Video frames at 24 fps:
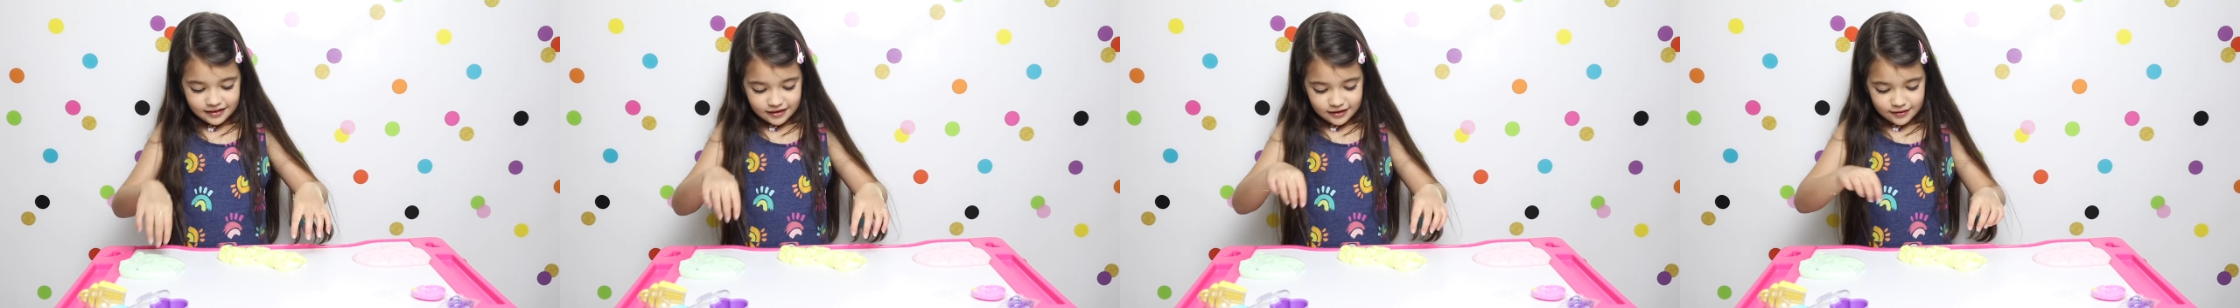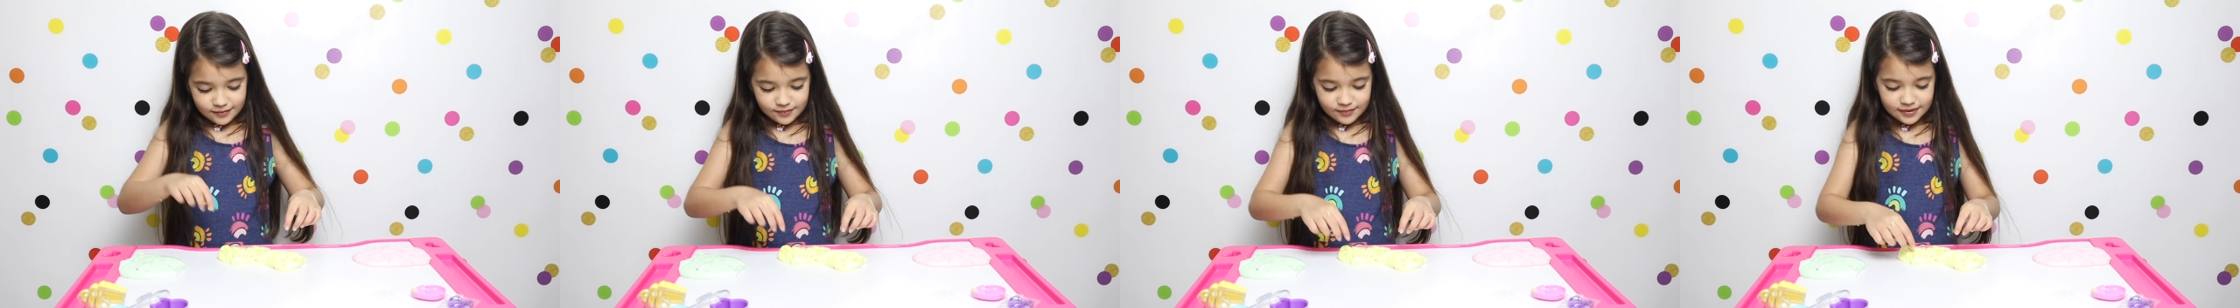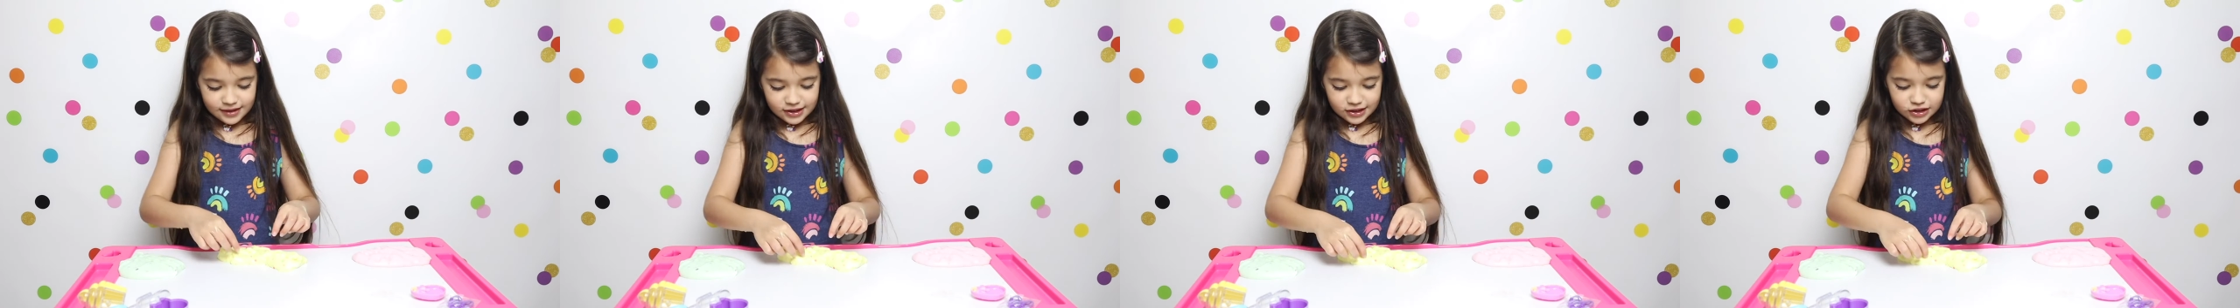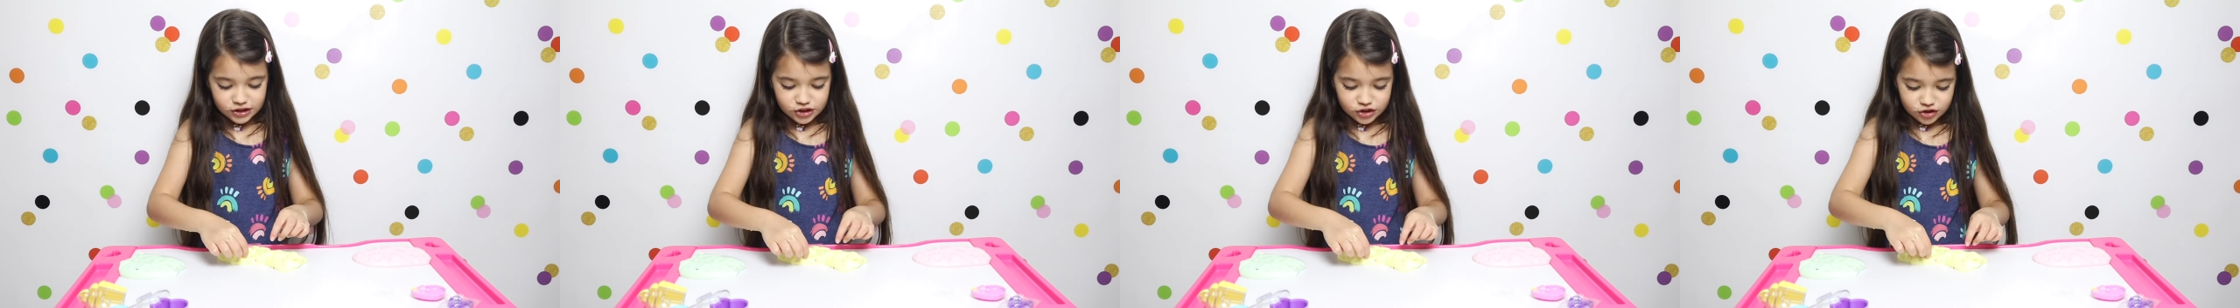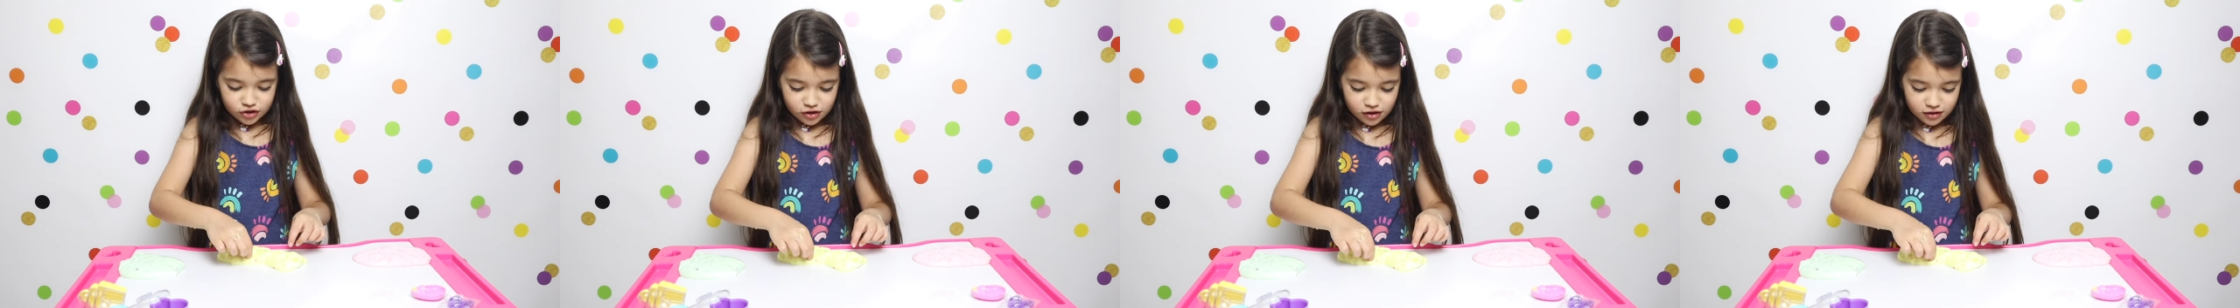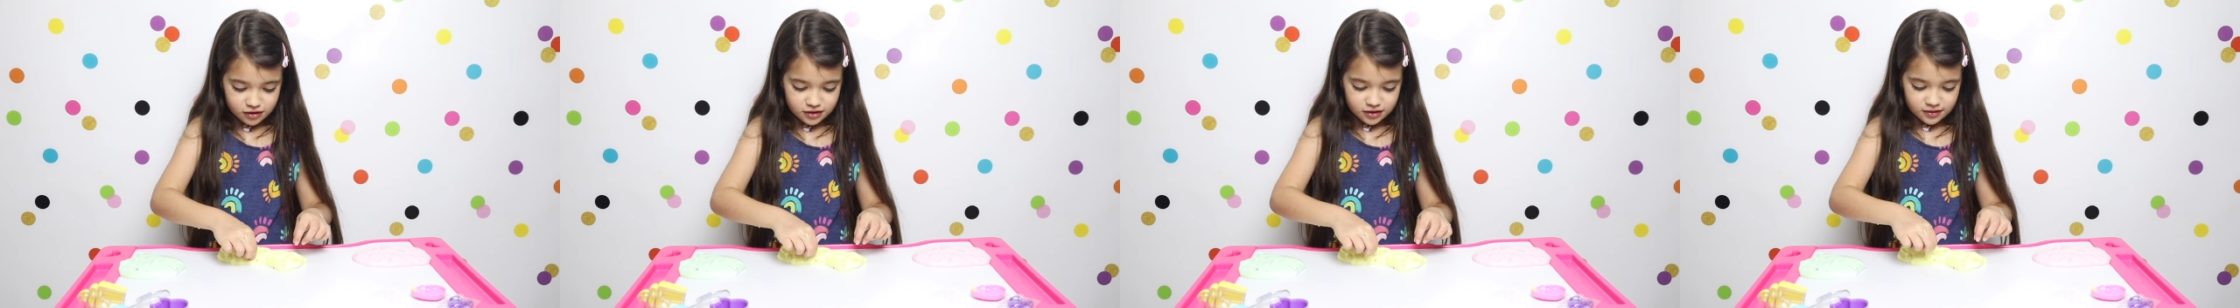They're mini
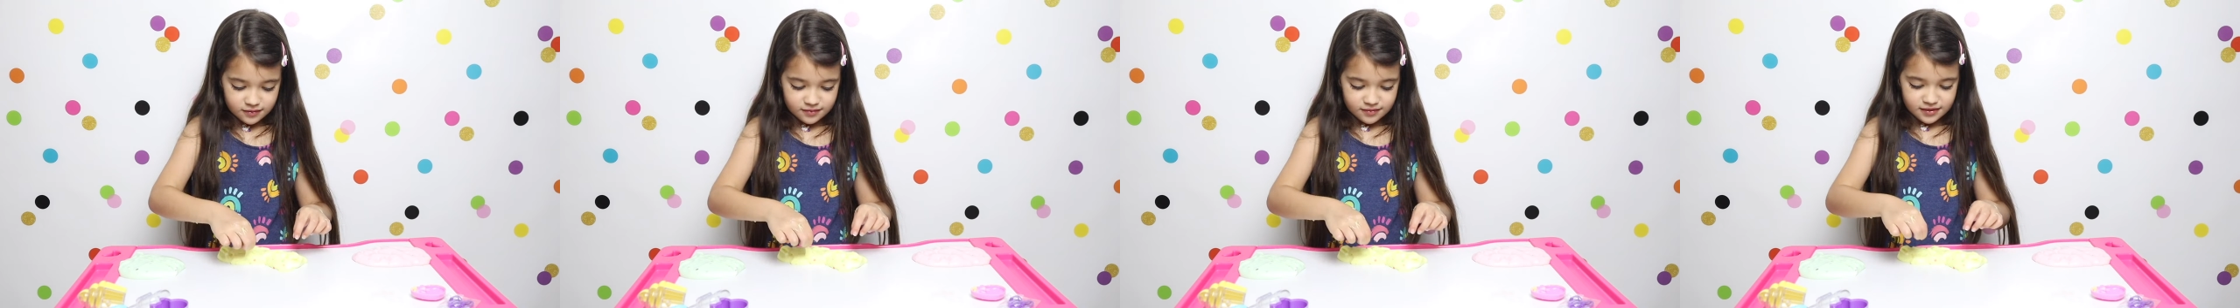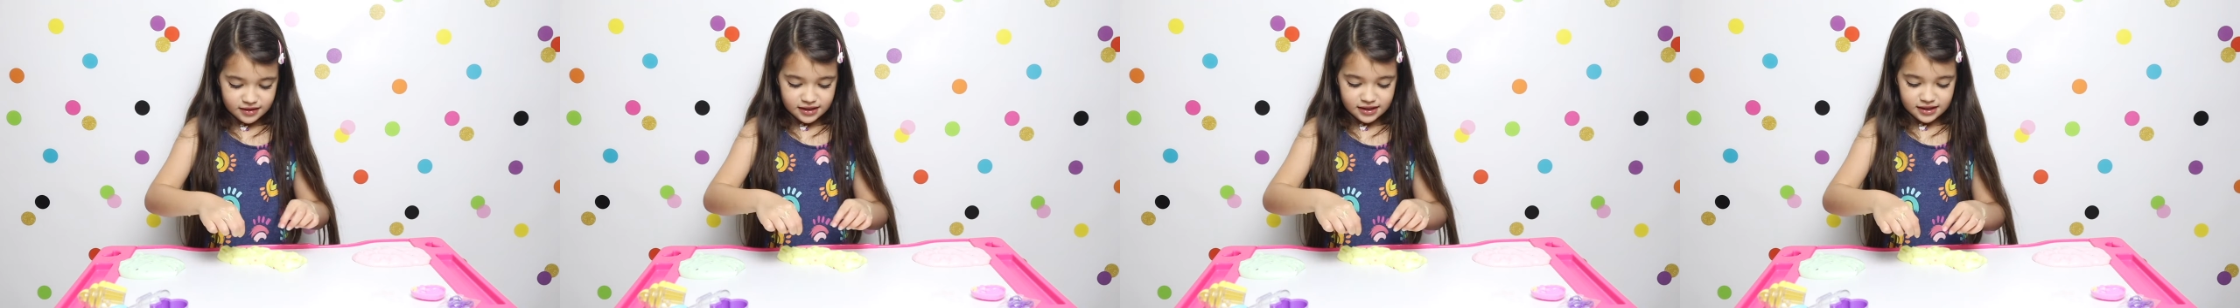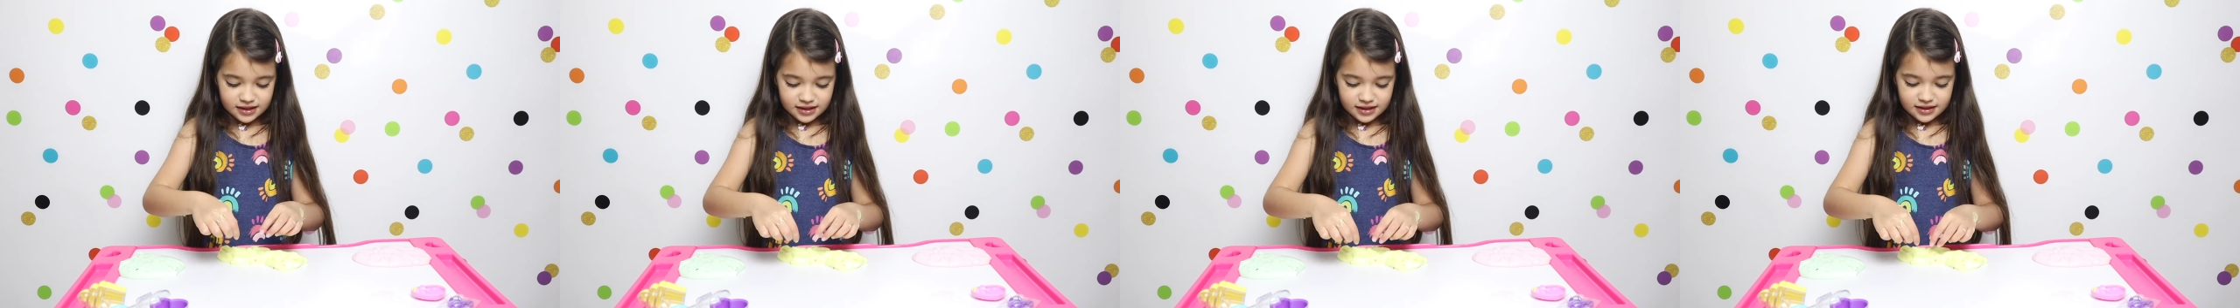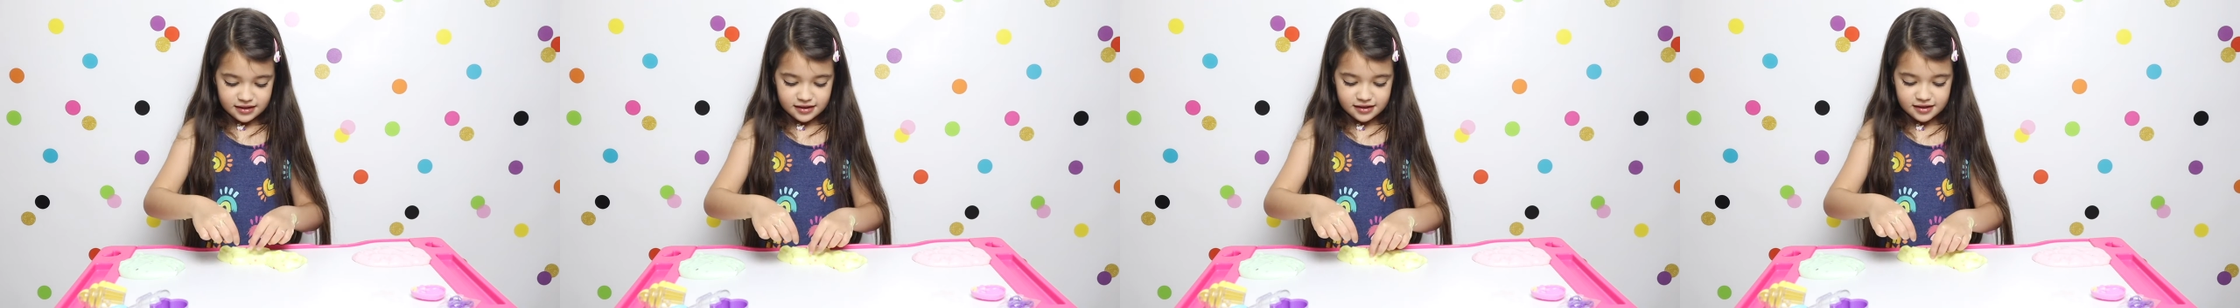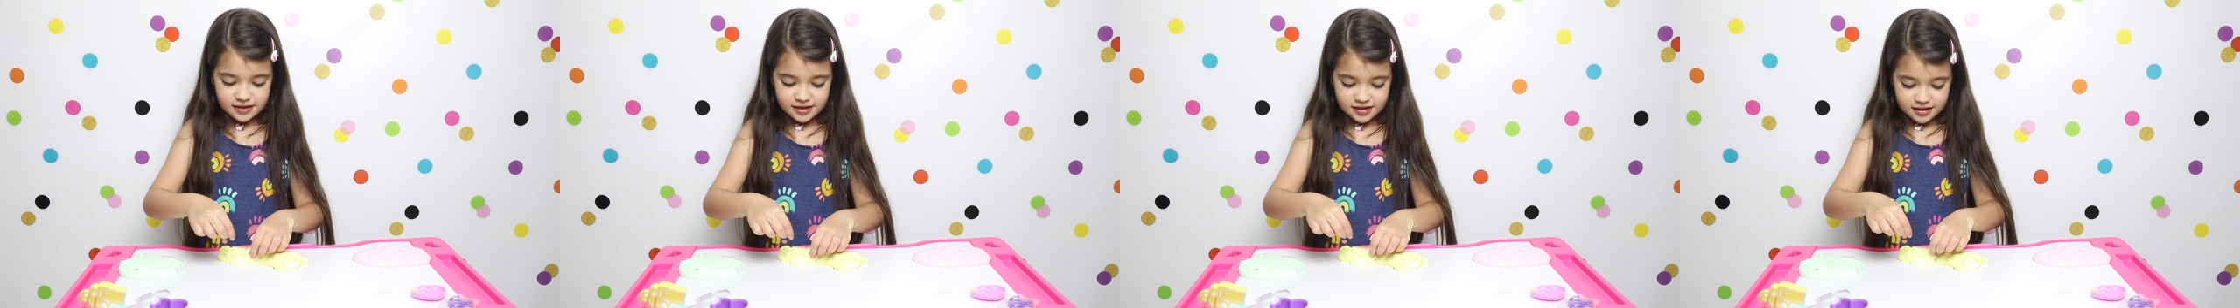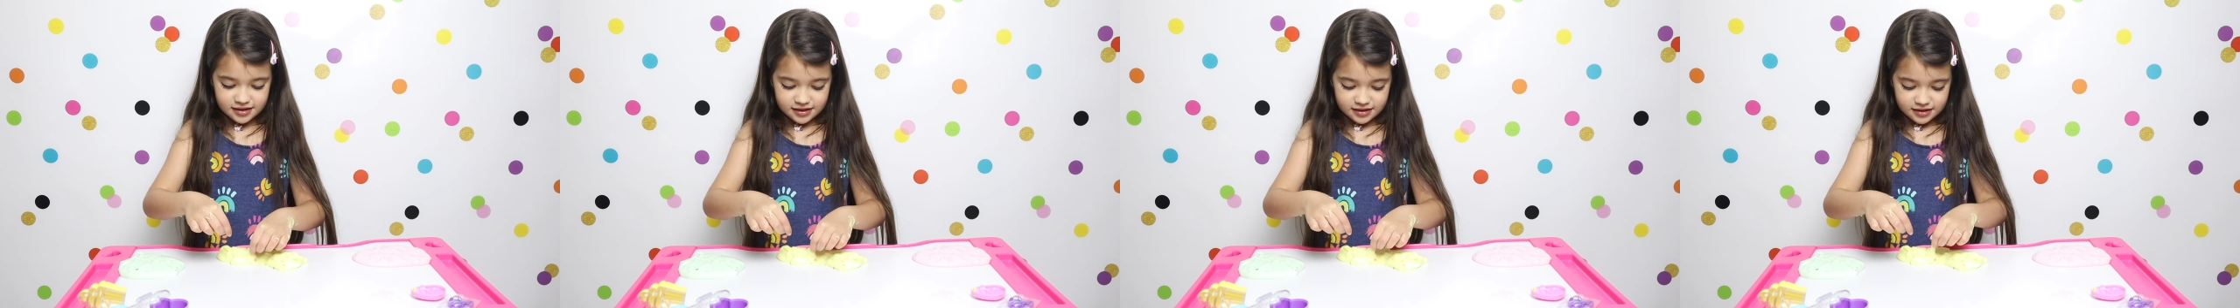chocolate
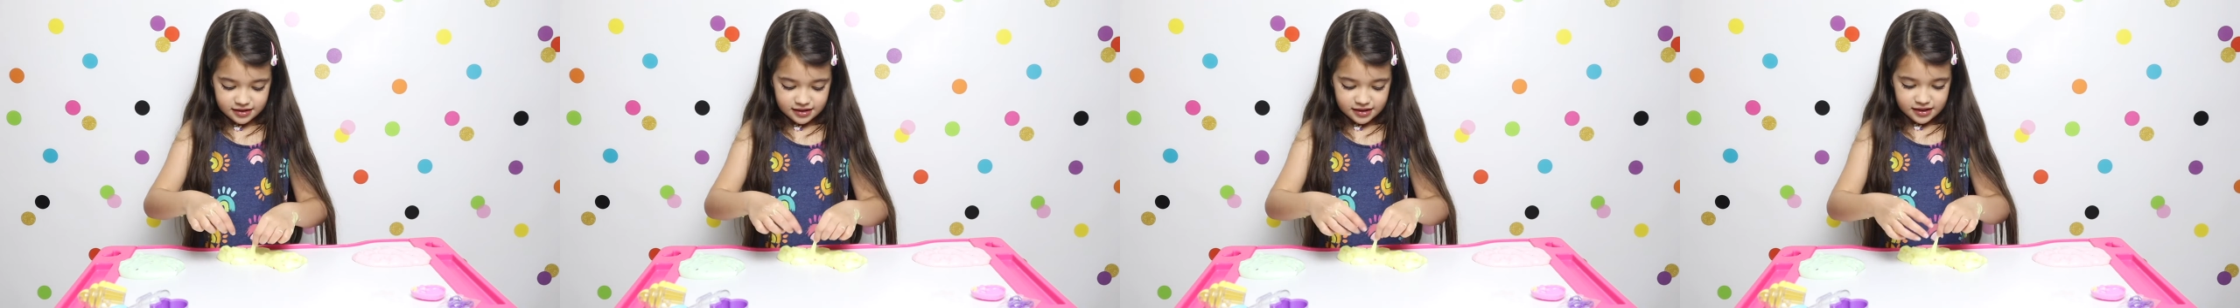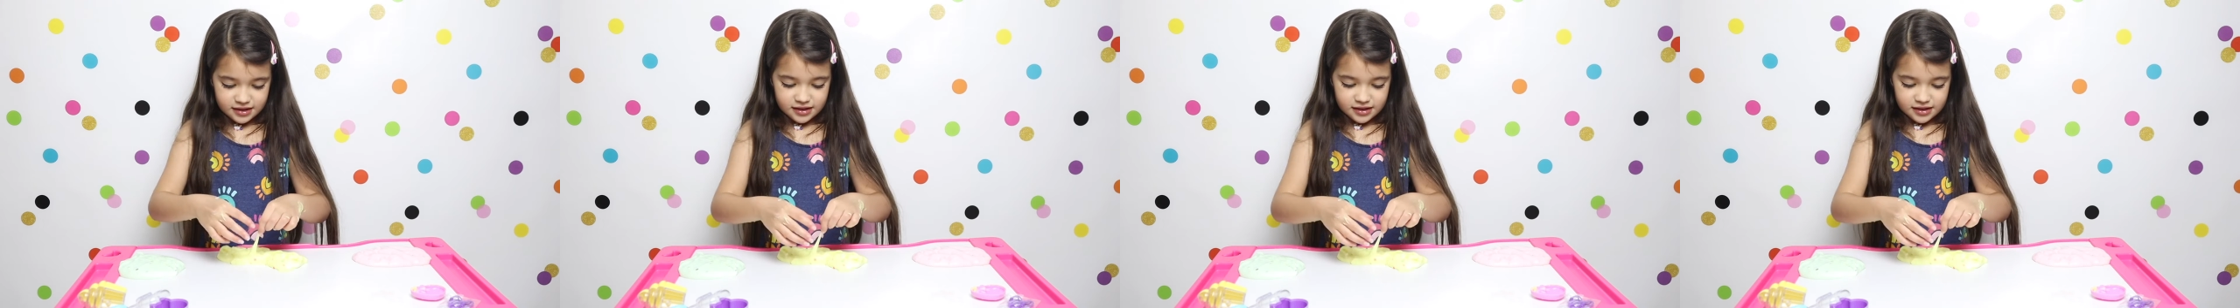mix.